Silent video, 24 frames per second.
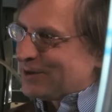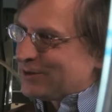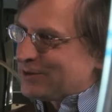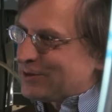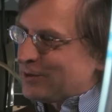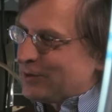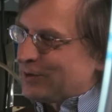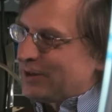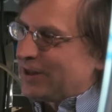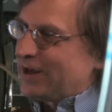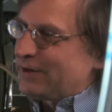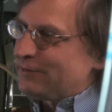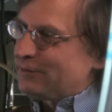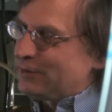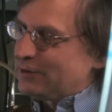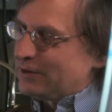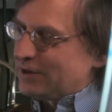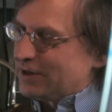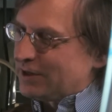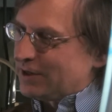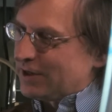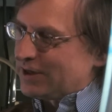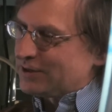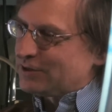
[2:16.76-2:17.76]
So, unless,
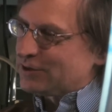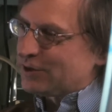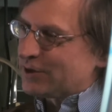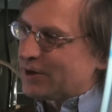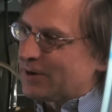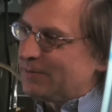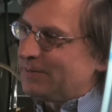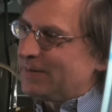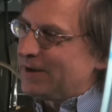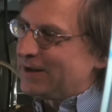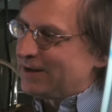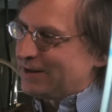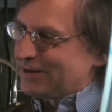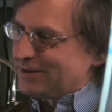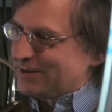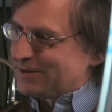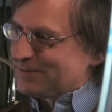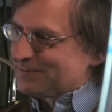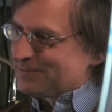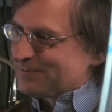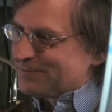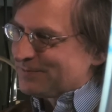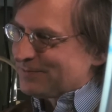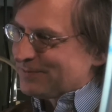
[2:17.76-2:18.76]
unless you're committed
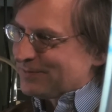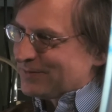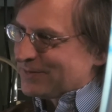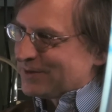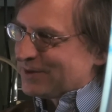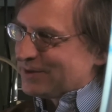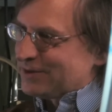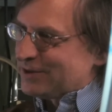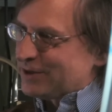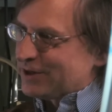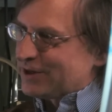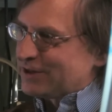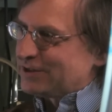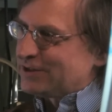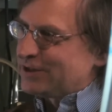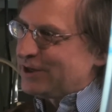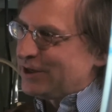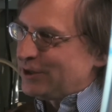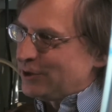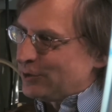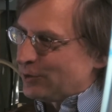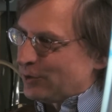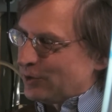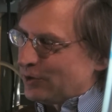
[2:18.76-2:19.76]
to
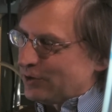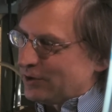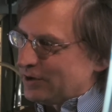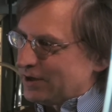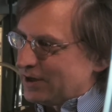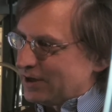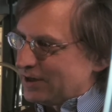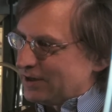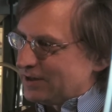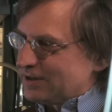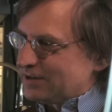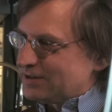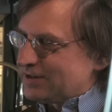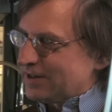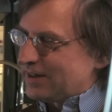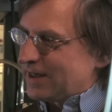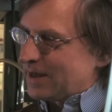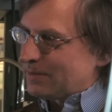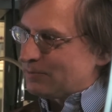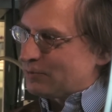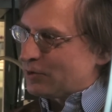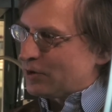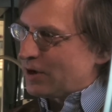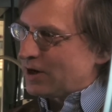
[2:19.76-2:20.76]
continual learning and to
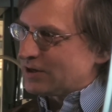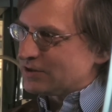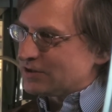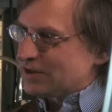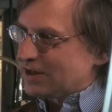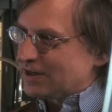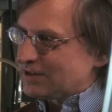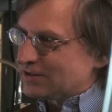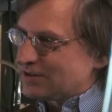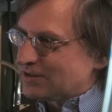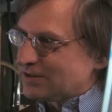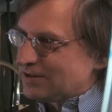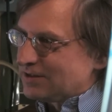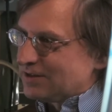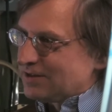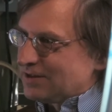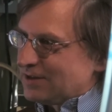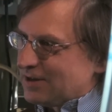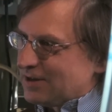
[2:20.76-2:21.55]
that process,